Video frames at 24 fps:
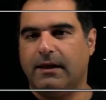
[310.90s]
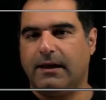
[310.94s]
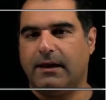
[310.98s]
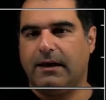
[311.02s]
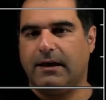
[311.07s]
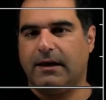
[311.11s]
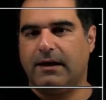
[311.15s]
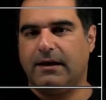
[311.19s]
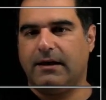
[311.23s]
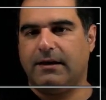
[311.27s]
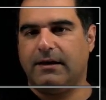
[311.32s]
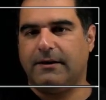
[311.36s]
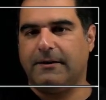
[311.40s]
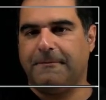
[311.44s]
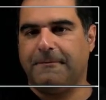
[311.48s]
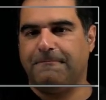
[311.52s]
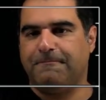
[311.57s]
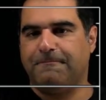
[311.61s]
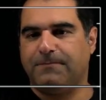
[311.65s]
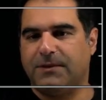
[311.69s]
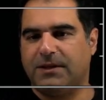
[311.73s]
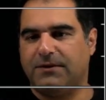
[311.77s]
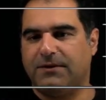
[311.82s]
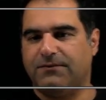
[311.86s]

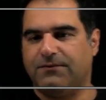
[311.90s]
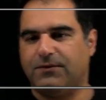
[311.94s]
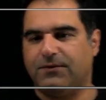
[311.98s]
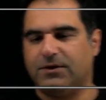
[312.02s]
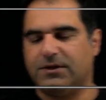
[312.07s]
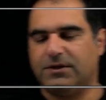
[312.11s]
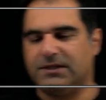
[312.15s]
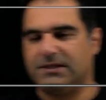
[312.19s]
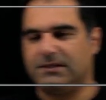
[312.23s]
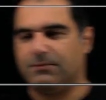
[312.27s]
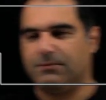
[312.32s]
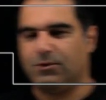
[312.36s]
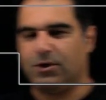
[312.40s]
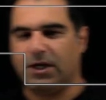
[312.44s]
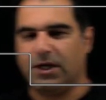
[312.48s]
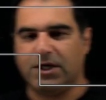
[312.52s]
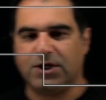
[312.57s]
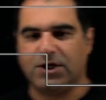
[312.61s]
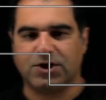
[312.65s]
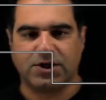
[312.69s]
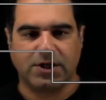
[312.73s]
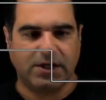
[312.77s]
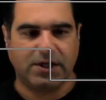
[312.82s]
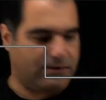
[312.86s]
For the
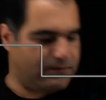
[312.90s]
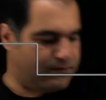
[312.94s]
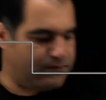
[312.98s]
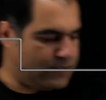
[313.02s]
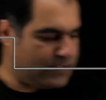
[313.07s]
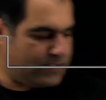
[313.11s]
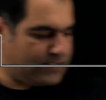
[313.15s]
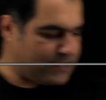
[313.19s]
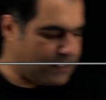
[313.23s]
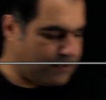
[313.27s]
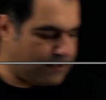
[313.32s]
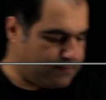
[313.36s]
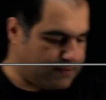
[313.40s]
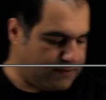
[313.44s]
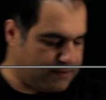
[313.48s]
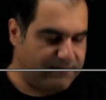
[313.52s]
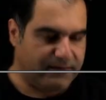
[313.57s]
simulation, for example,